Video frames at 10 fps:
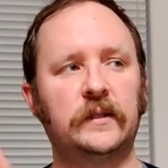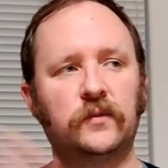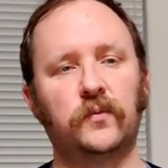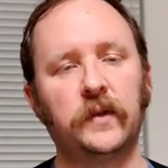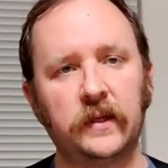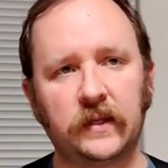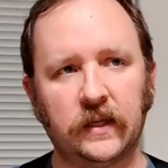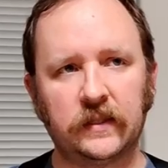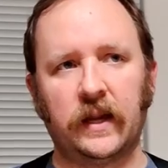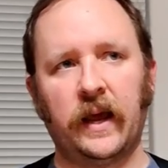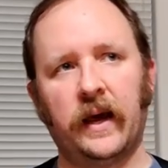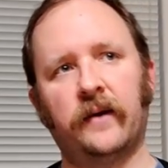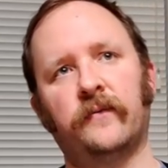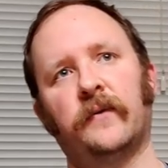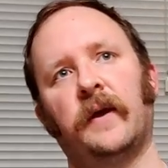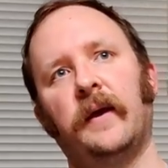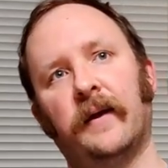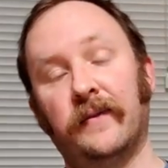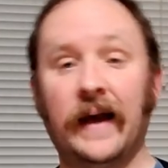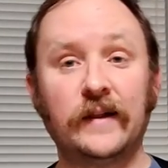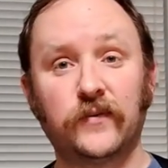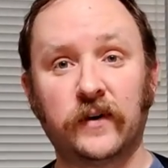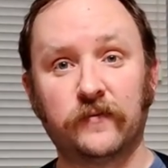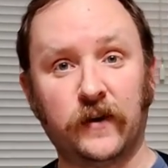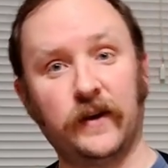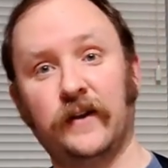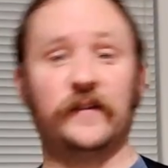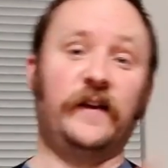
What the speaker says: This really doesn't have that sort of funkiness.